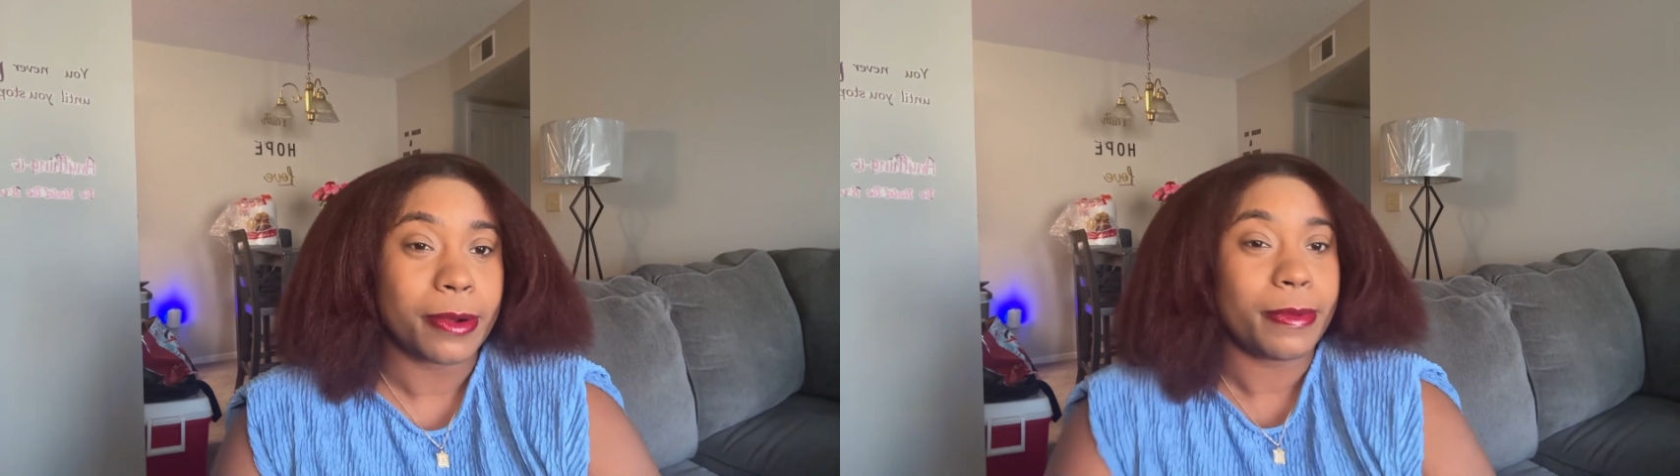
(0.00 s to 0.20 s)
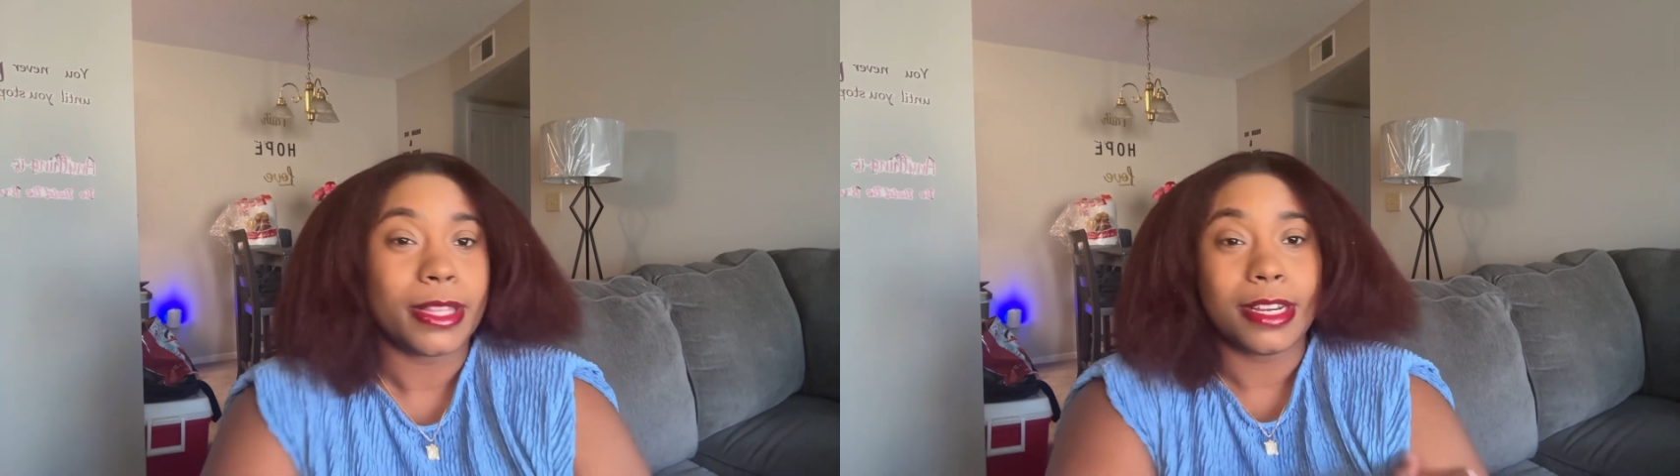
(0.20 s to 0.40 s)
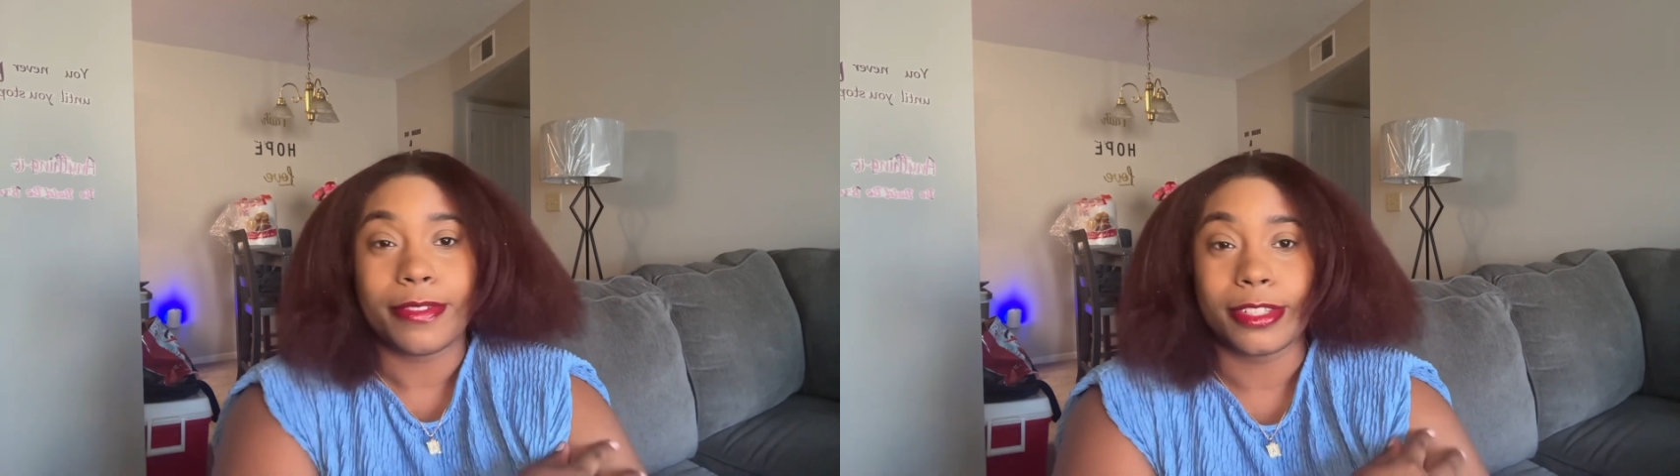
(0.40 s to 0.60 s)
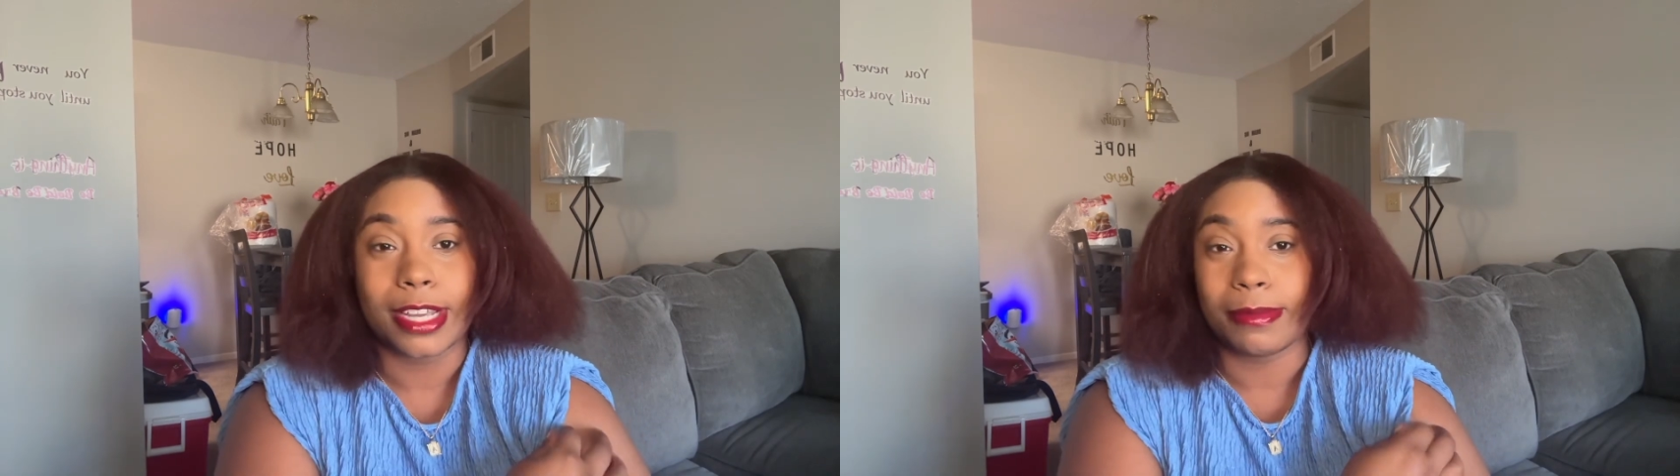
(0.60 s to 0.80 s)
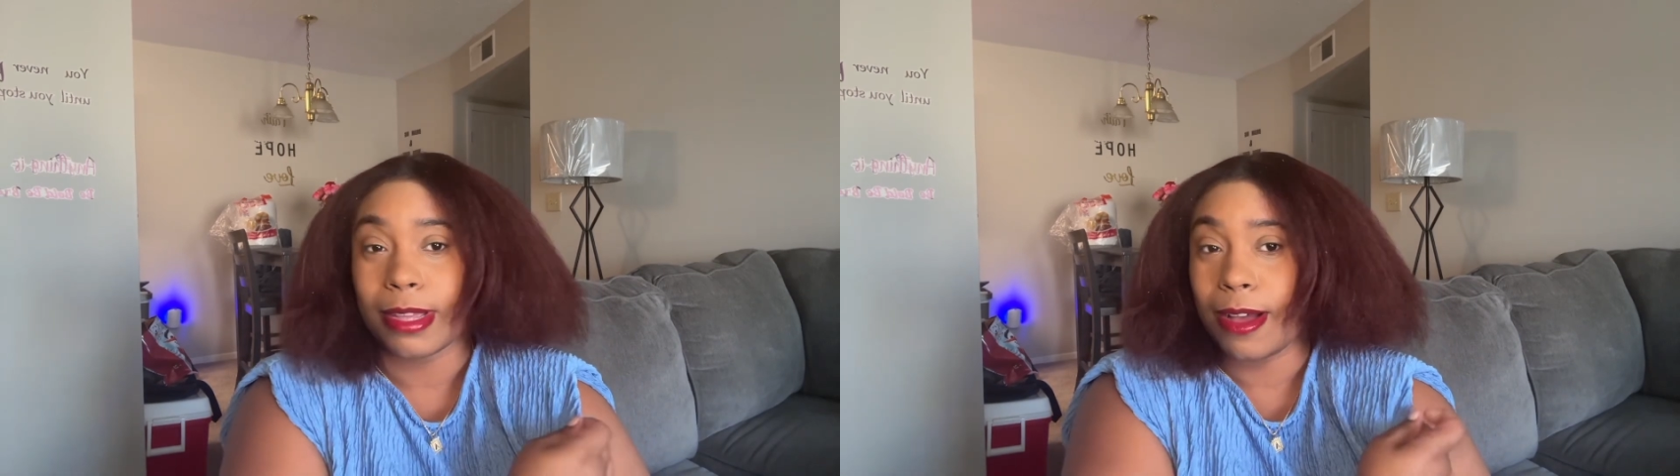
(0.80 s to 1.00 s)
what the different
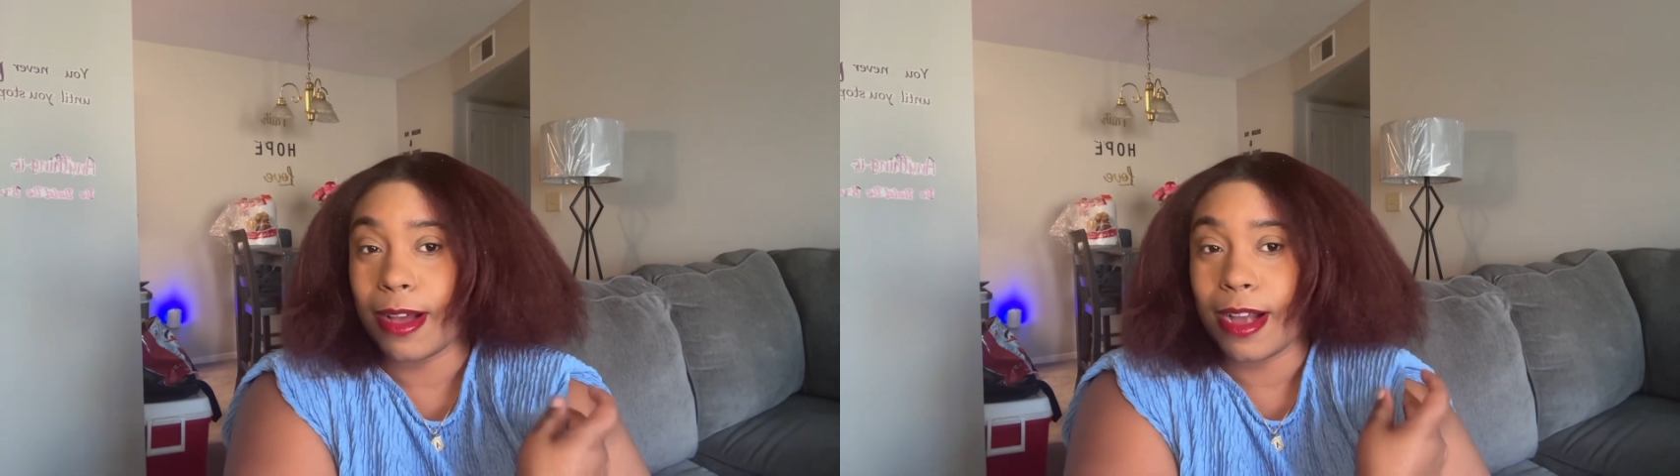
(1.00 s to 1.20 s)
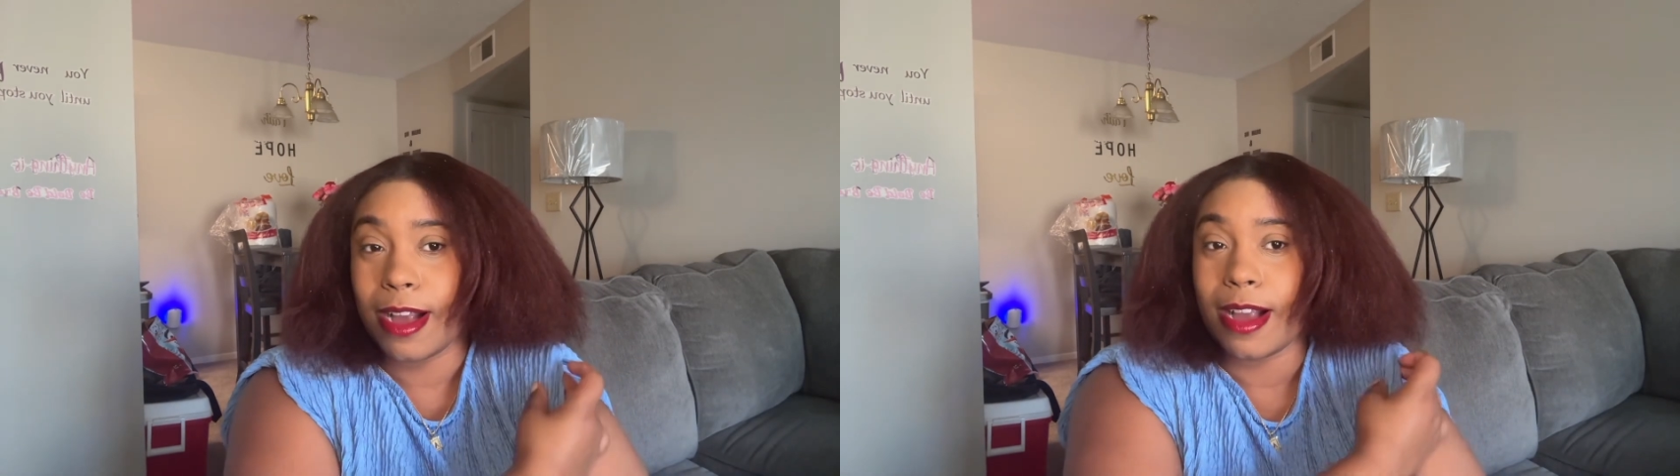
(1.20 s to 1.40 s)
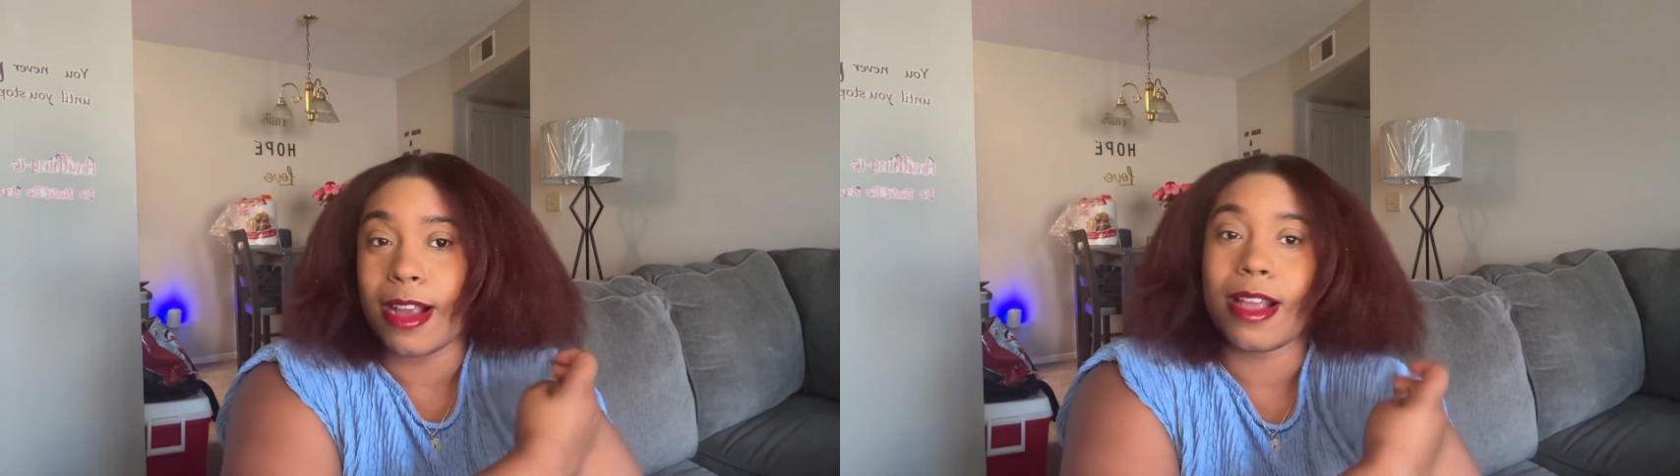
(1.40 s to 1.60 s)
types are.